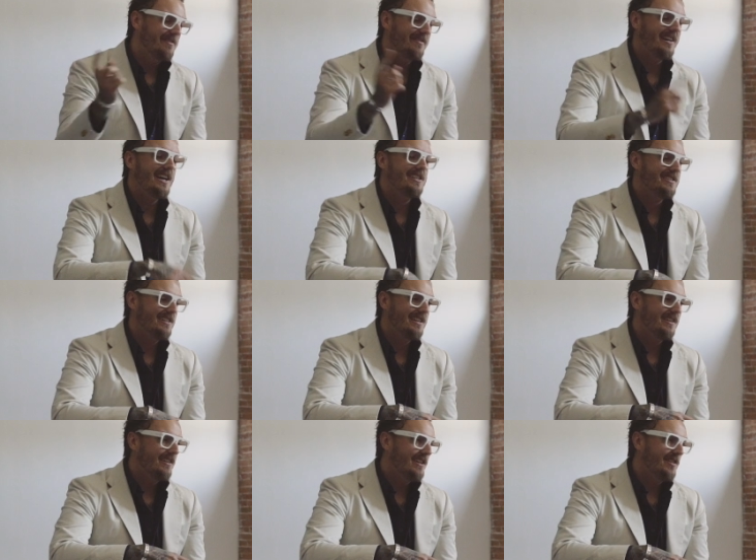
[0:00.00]
flies
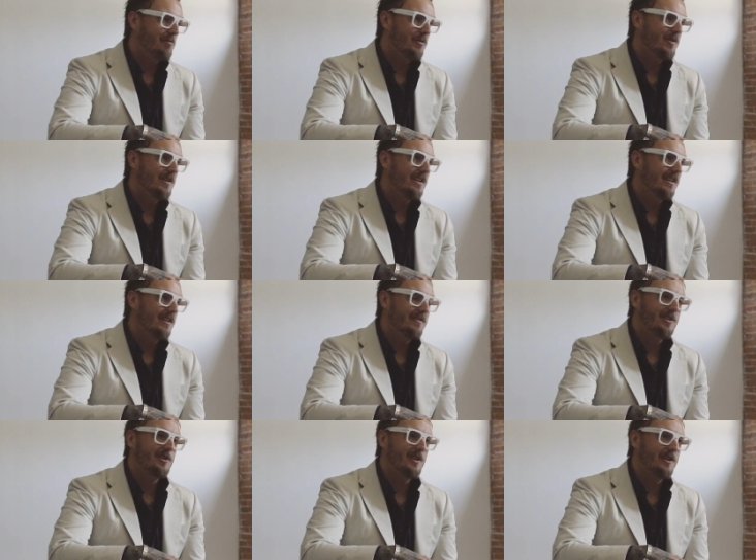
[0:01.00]
in the morning of
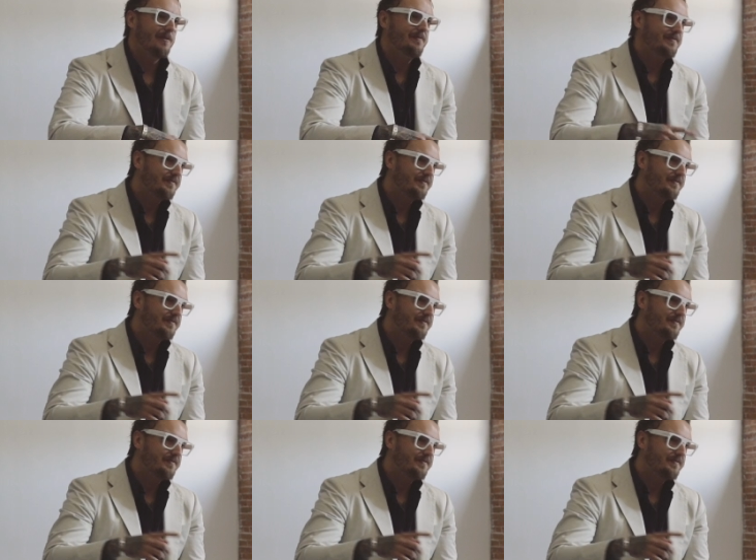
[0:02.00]
the show.